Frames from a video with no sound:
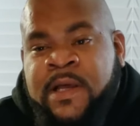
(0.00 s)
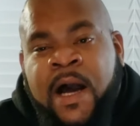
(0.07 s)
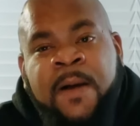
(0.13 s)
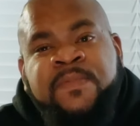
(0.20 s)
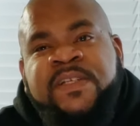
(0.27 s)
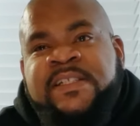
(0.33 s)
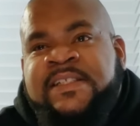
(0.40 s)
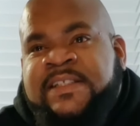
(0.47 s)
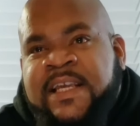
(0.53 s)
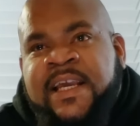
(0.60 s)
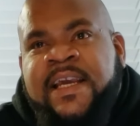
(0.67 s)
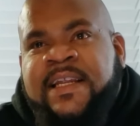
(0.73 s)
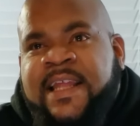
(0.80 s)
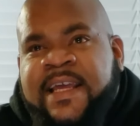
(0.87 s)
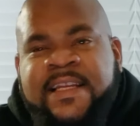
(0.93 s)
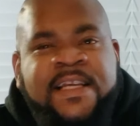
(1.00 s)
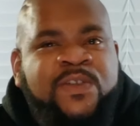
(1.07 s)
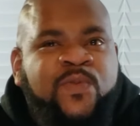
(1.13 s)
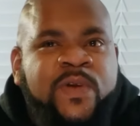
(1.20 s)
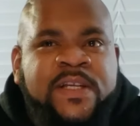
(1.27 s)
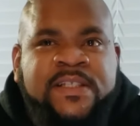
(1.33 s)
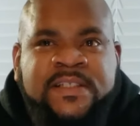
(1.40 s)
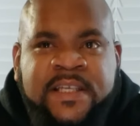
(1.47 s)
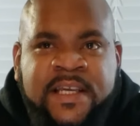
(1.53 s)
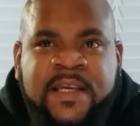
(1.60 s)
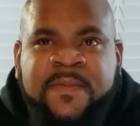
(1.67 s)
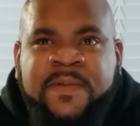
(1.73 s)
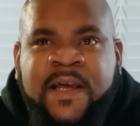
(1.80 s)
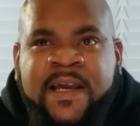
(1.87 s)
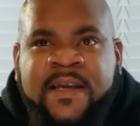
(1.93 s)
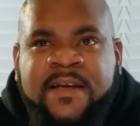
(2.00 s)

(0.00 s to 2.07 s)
Look, I'm just saying, like that's what it seemed like.